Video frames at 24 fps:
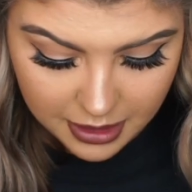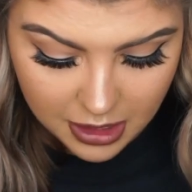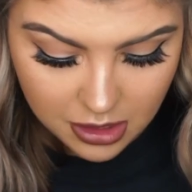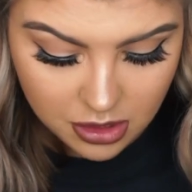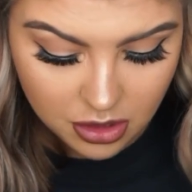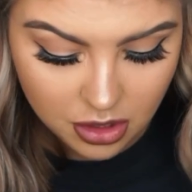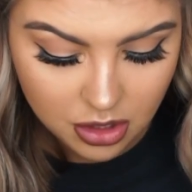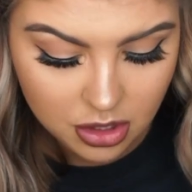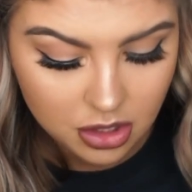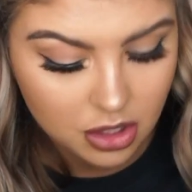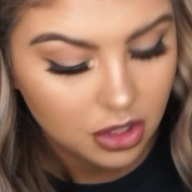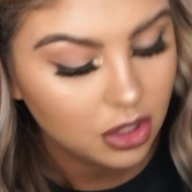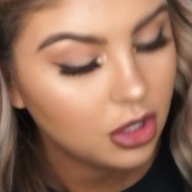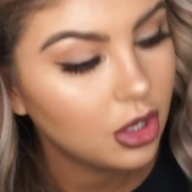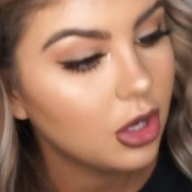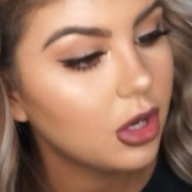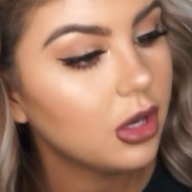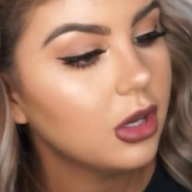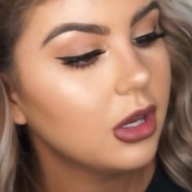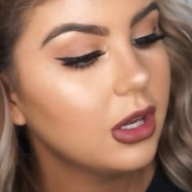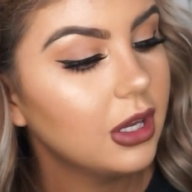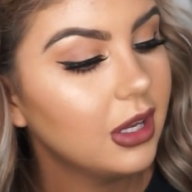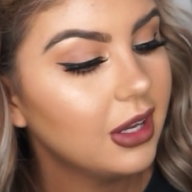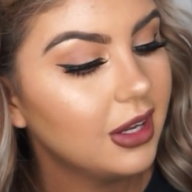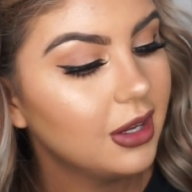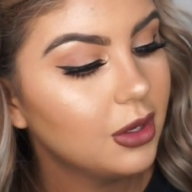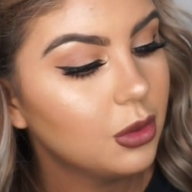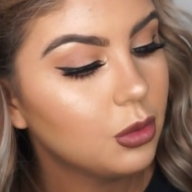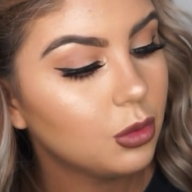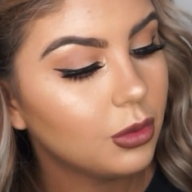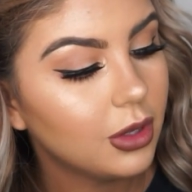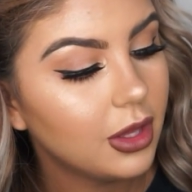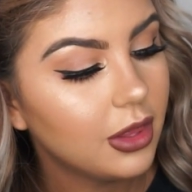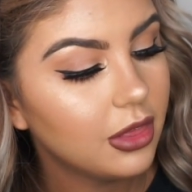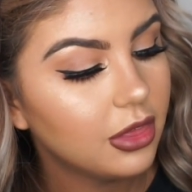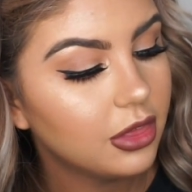I'm going to go in
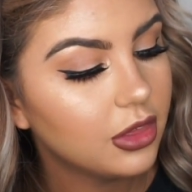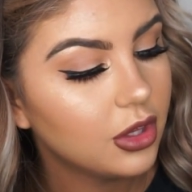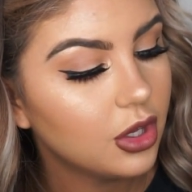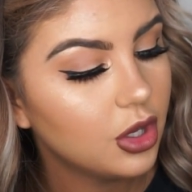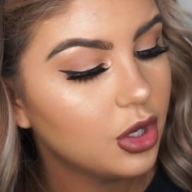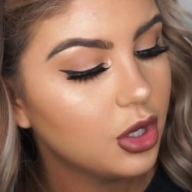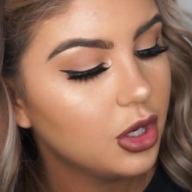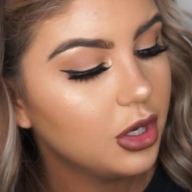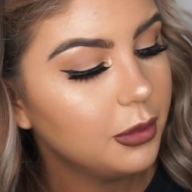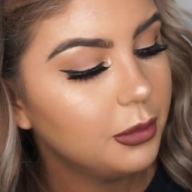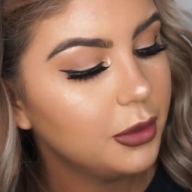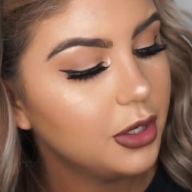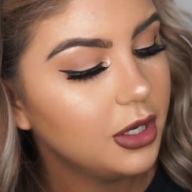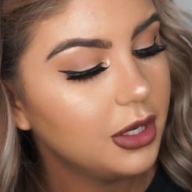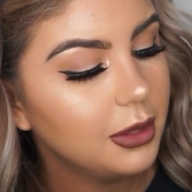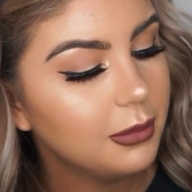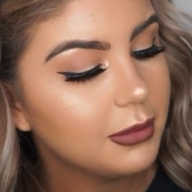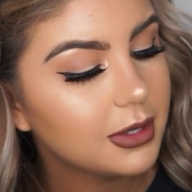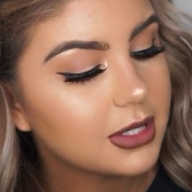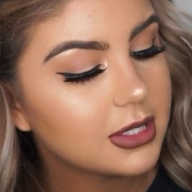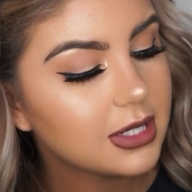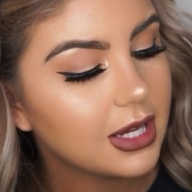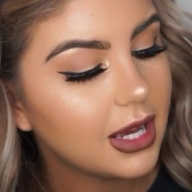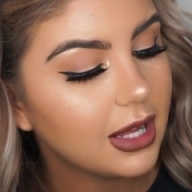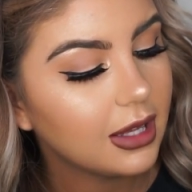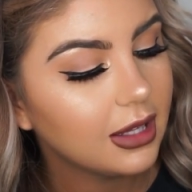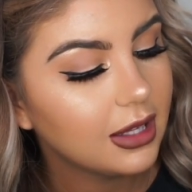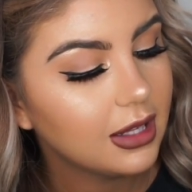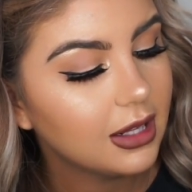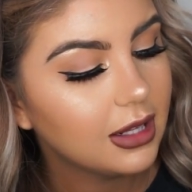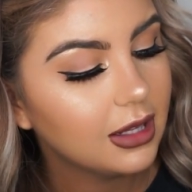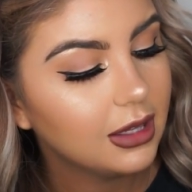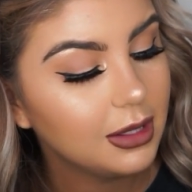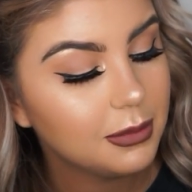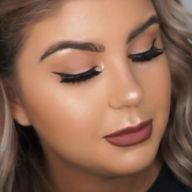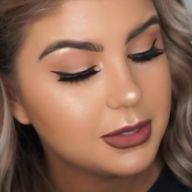with the Huda Beauty
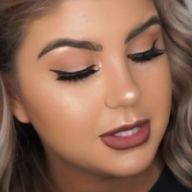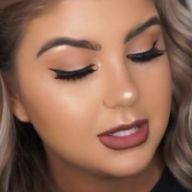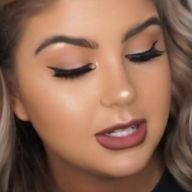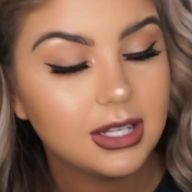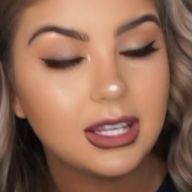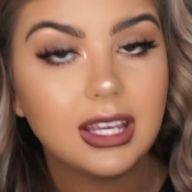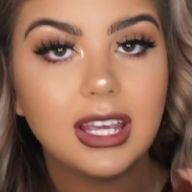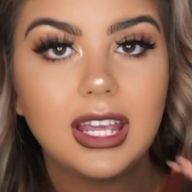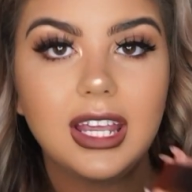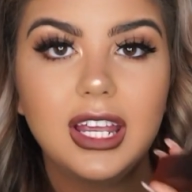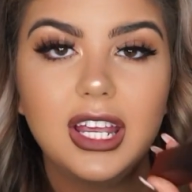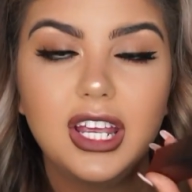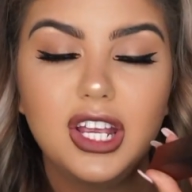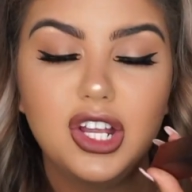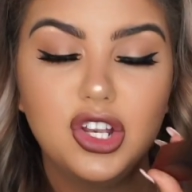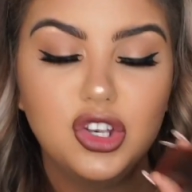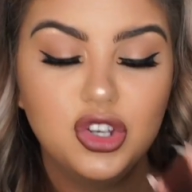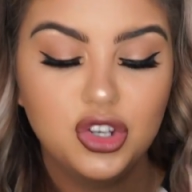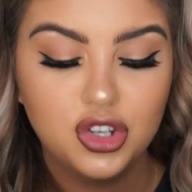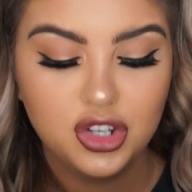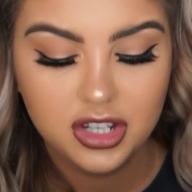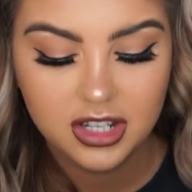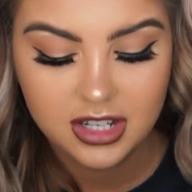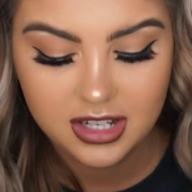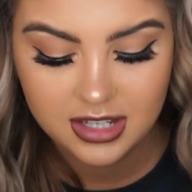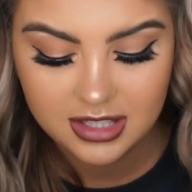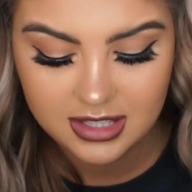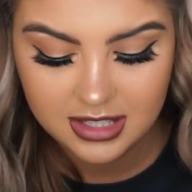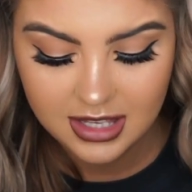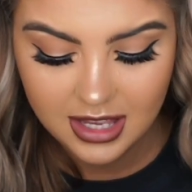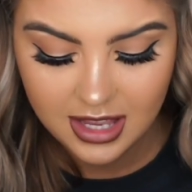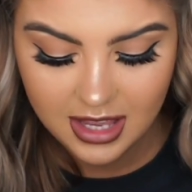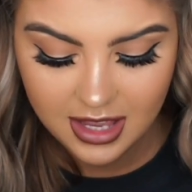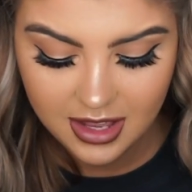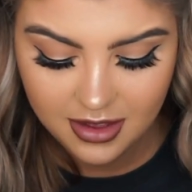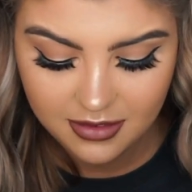Metallic Lipstick in New Year's
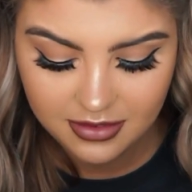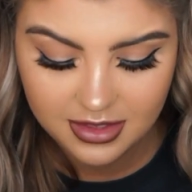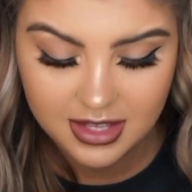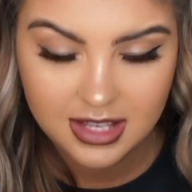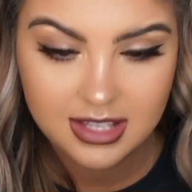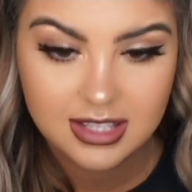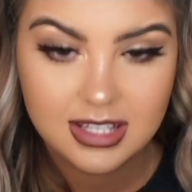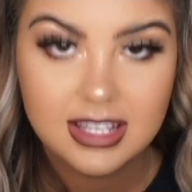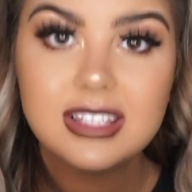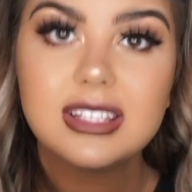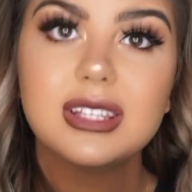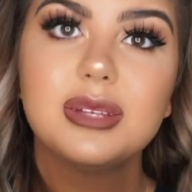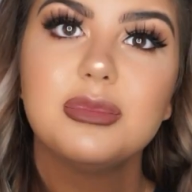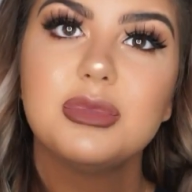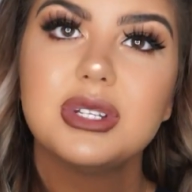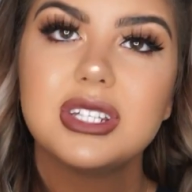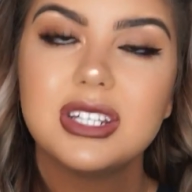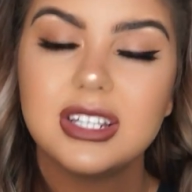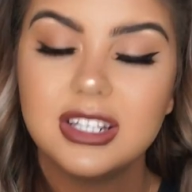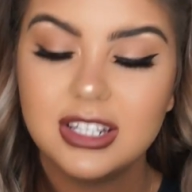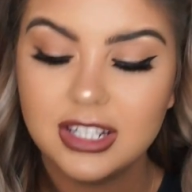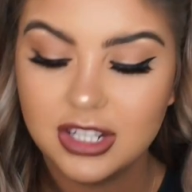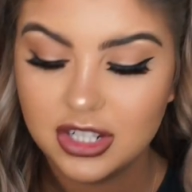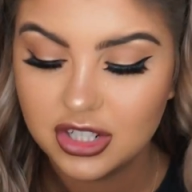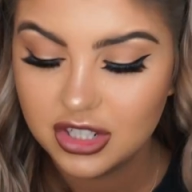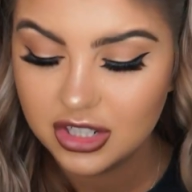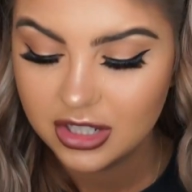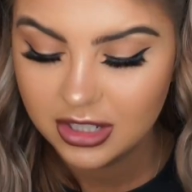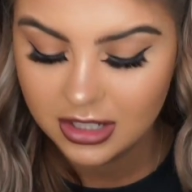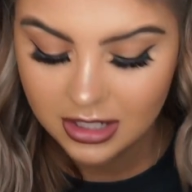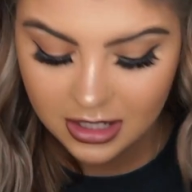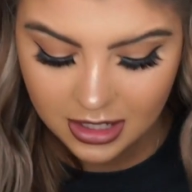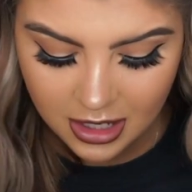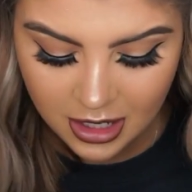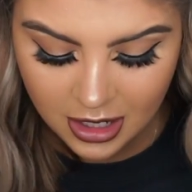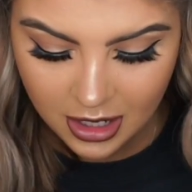Eve. This is limited
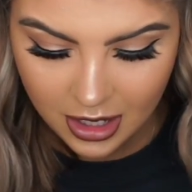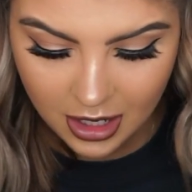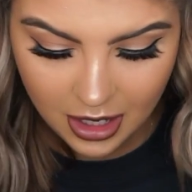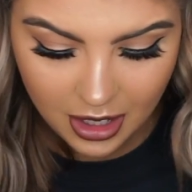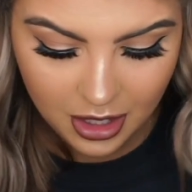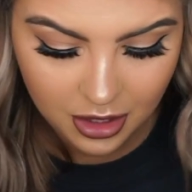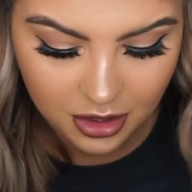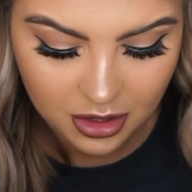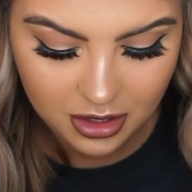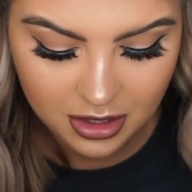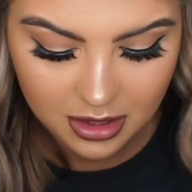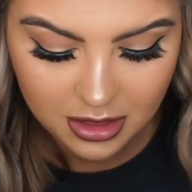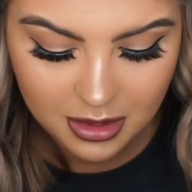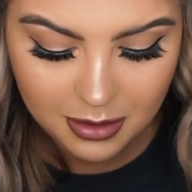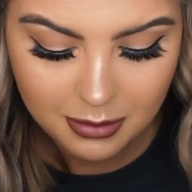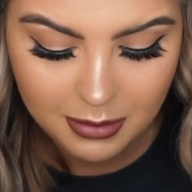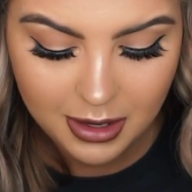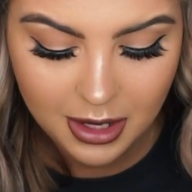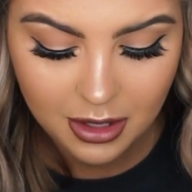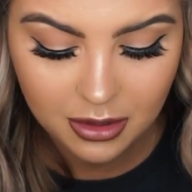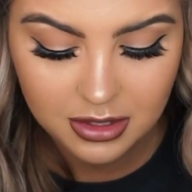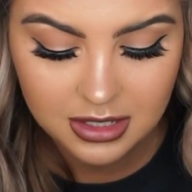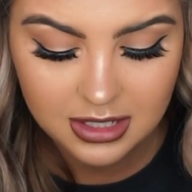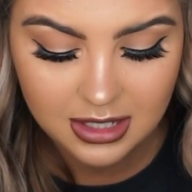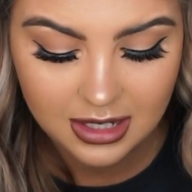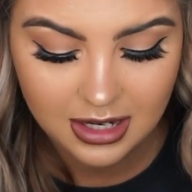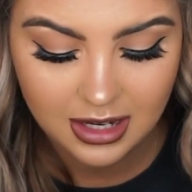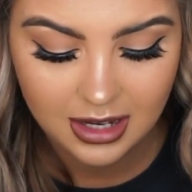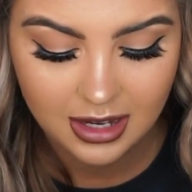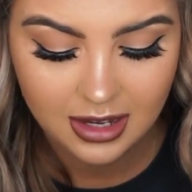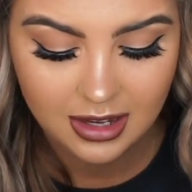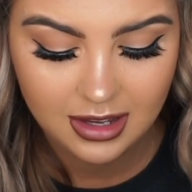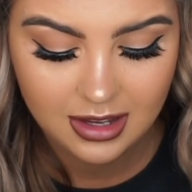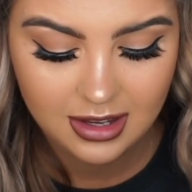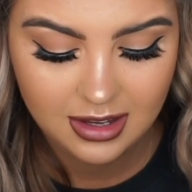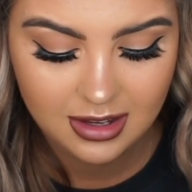edition. I got it in the mail
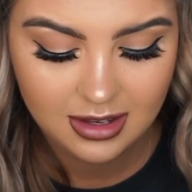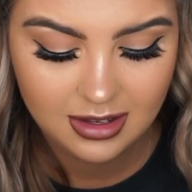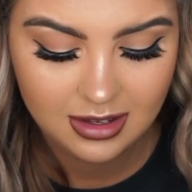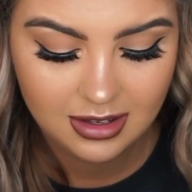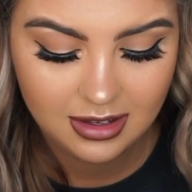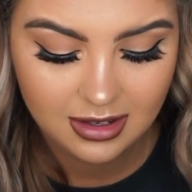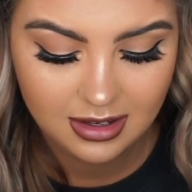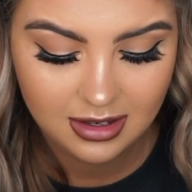today.